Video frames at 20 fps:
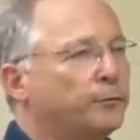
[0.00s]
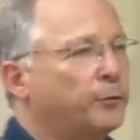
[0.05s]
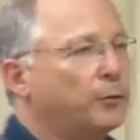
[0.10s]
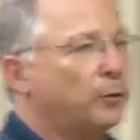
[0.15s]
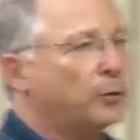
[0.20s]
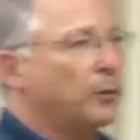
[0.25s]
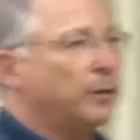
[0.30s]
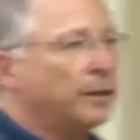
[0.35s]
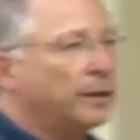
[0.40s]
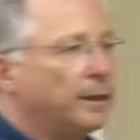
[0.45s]

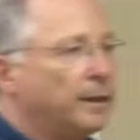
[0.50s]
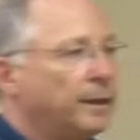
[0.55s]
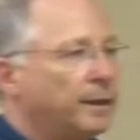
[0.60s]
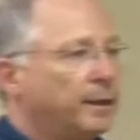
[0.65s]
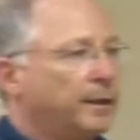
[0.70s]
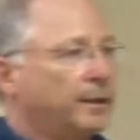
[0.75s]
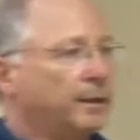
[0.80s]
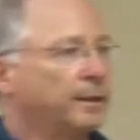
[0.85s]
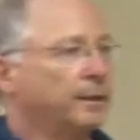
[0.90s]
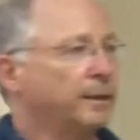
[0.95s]
full,
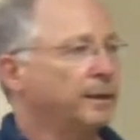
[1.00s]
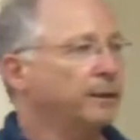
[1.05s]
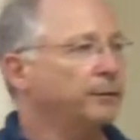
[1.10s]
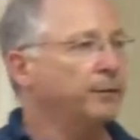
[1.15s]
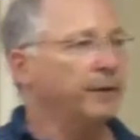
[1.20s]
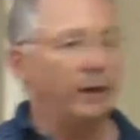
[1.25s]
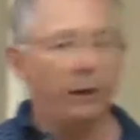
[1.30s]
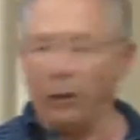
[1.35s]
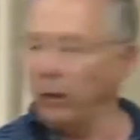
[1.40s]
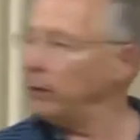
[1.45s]
if
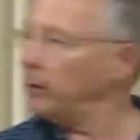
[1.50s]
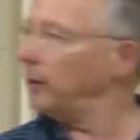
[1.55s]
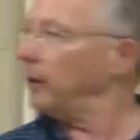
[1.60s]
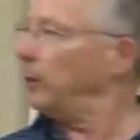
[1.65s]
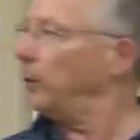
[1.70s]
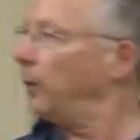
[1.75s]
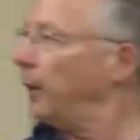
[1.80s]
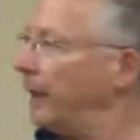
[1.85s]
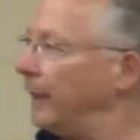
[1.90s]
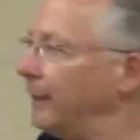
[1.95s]
the only
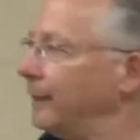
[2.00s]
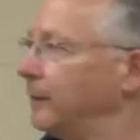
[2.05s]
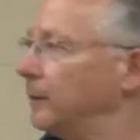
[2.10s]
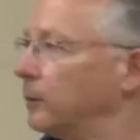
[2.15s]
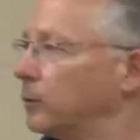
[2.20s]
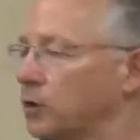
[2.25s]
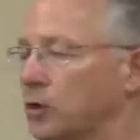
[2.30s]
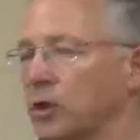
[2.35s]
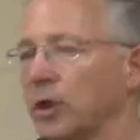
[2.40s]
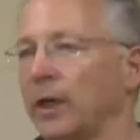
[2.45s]
way
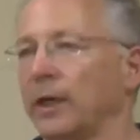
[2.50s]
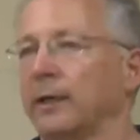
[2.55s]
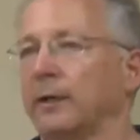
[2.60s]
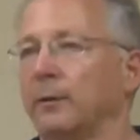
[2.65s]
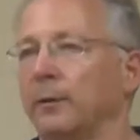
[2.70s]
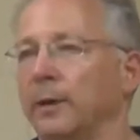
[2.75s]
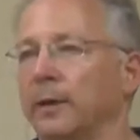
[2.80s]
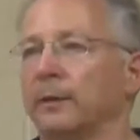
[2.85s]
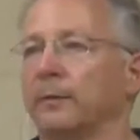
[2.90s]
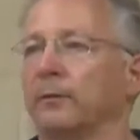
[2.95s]
to
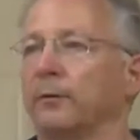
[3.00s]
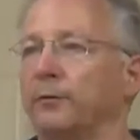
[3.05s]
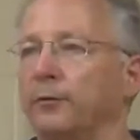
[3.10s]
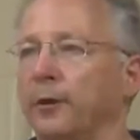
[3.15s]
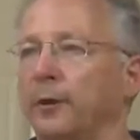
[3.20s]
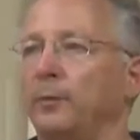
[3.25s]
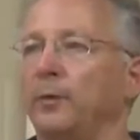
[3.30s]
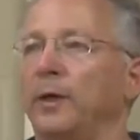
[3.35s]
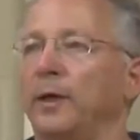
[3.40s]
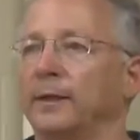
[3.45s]
check whether a
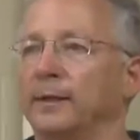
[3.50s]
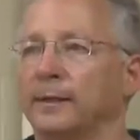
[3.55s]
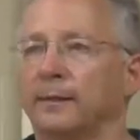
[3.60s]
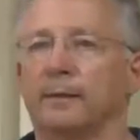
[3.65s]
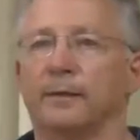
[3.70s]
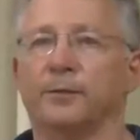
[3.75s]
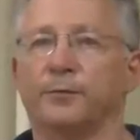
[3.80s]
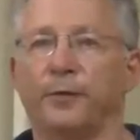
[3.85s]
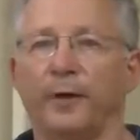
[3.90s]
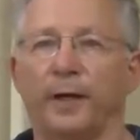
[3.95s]
formula is
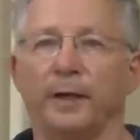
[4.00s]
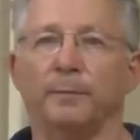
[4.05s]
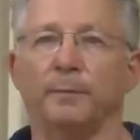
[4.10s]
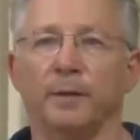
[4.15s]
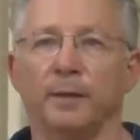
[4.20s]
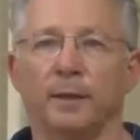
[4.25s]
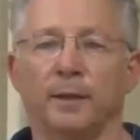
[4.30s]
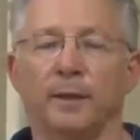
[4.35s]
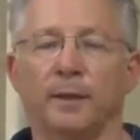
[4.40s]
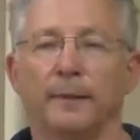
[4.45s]

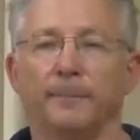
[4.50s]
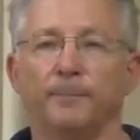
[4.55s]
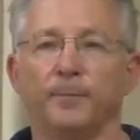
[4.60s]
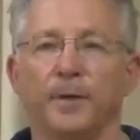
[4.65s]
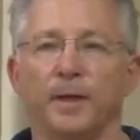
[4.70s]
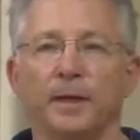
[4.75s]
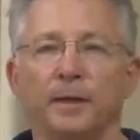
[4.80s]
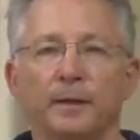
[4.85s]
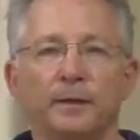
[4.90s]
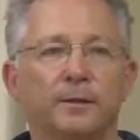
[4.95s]
satisfiable
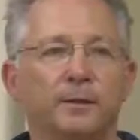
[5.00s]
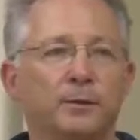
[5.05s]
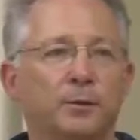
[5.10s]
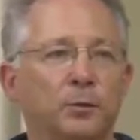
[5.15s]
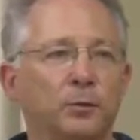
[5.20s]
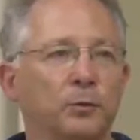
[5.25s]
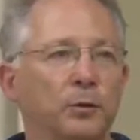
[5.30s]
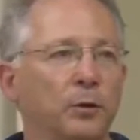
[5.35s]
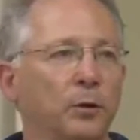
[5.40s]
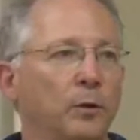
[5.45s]
is
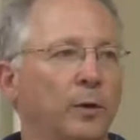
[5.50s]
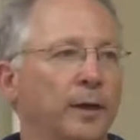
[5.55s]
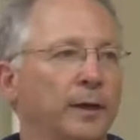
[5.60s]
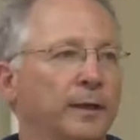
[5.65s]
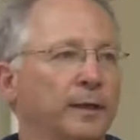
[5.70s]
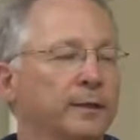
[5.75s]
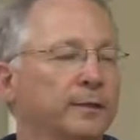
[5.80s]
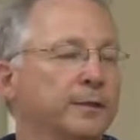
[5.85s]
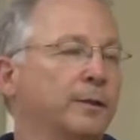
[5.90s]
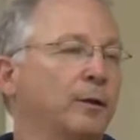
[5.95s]
to do
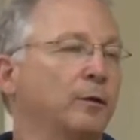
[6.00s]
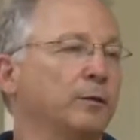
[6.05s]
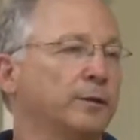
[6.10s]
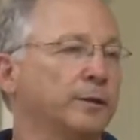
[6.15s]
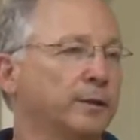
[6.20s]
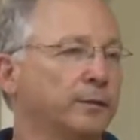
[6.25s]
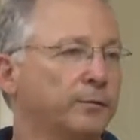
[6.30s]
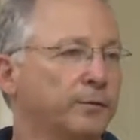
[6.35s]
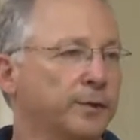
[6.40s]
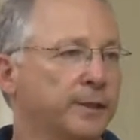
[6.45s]
an
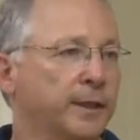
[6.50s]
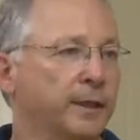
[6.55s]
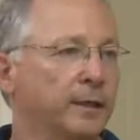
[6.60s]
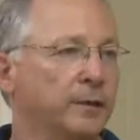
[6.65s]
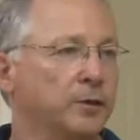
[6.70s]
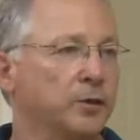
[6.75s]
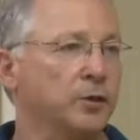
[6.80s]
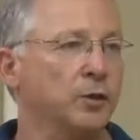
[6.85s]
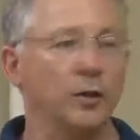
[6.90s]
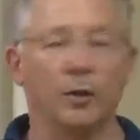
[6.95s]
exhaustive
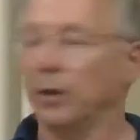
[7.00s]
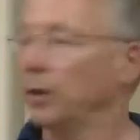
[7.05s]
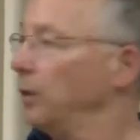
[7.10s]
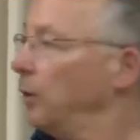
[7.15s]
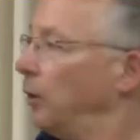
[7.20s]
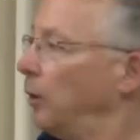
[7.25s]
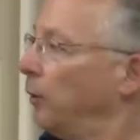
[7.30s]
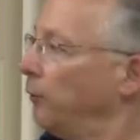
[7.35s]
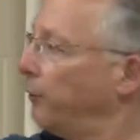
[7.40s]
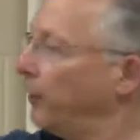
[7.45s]
search
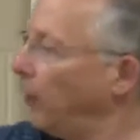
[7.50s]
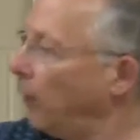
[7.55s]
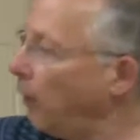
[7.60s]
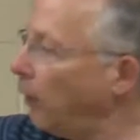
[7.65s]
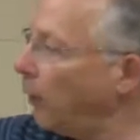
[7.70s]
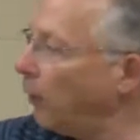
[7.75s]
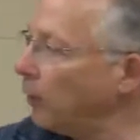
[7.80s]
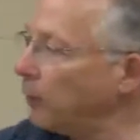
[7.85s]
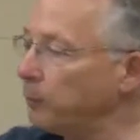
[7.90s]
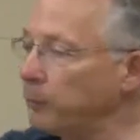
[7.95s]
over
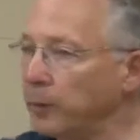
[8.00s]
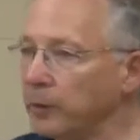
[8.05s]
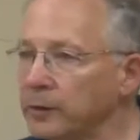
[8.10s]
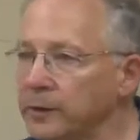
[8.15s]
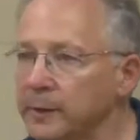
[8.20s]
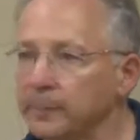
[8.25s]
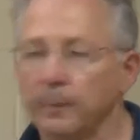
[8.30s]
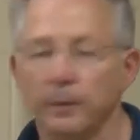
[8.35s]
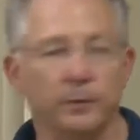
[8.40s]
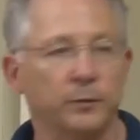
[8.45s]
all
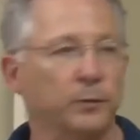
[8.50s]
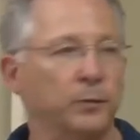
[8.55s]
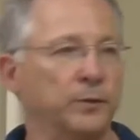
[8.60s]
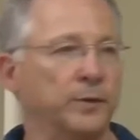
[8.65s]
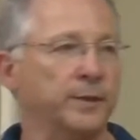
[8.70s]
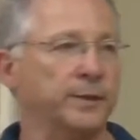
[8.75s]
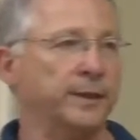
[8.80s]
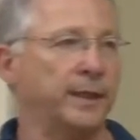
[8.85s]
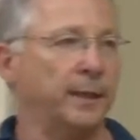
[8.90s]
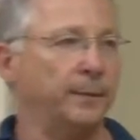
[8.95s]
possible truth
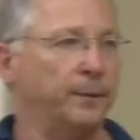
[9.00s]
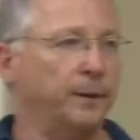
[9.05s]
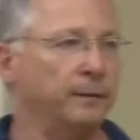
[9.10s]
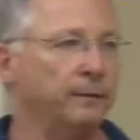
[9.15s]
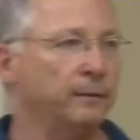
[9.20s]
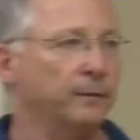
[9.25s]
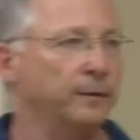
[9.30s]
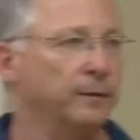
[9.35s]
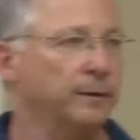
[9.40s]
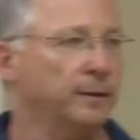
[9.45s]

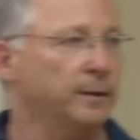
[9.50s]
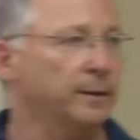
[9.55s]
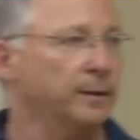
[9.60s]
assignment,